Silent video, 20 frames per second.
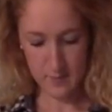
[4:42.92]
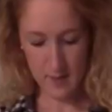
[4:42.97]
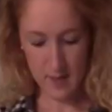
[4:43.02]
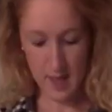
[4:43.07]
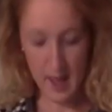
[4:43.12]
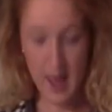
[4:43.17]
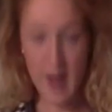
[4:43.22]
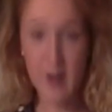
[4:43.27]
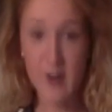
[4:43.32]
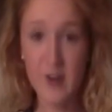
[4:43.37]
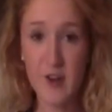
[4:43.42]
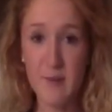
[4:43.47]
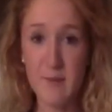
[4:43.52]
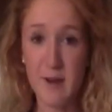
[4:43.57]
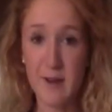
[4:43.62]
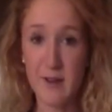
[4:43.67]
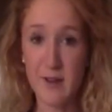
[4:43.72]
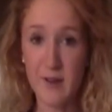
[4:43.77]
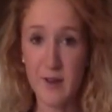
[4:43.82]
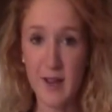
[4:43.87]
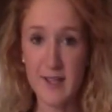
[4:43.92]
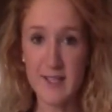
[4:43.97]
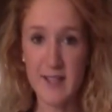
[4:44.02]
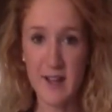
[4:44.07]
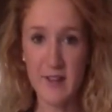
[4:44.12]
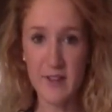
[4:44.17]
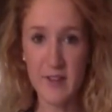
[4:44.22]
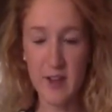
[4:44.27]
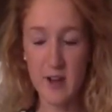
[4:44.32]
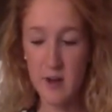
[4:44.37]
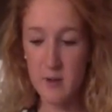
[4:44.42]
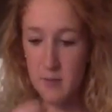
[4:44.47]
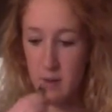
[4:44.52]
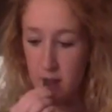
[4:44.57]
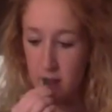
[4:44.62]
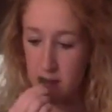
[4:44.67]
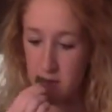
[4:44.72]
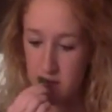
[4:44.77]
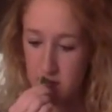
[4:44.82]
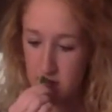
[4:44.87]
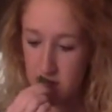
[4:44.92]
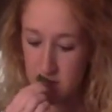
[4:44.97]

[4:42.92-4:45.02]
I don't know about you guys out there, but